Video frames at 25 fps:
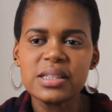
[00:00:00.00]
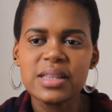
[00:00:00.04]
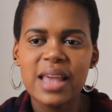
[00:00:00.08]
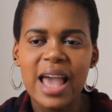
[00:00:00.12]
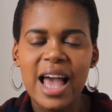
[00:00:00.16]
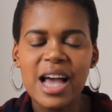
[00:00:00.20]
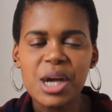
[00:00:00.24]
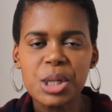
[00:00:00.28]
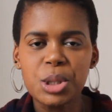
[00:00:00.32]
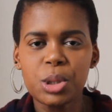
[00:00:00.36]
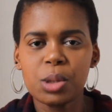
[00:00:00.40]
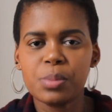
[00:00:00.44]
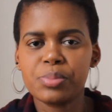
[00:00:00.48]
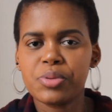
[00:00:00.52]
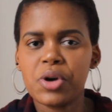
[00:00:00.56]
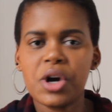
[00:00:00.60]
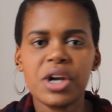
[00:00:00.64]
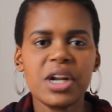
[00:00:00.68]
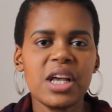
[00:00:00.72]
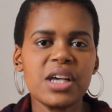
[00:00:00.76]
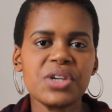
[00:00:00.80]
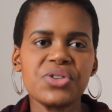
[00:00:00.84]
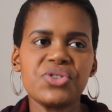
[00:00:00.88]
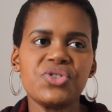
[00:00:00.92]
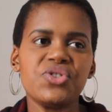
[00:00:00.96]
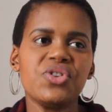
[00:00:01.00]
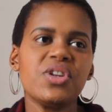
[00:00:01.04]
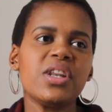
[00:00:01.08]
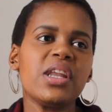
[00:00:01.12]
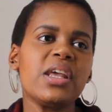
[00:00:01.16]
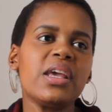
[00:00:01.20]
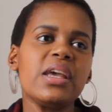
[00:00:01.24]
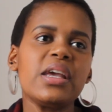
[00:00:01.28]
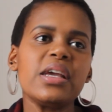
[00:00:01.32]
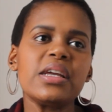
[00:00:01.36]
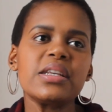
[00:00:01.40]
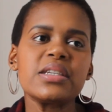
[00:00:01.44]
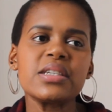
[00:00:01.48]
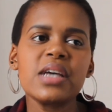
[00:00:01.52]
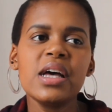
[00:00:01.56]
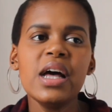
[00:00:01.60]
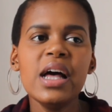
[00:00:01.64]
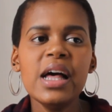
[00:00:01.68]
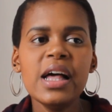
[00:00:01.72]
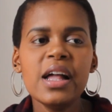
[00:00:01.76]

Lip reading: the actual products you need,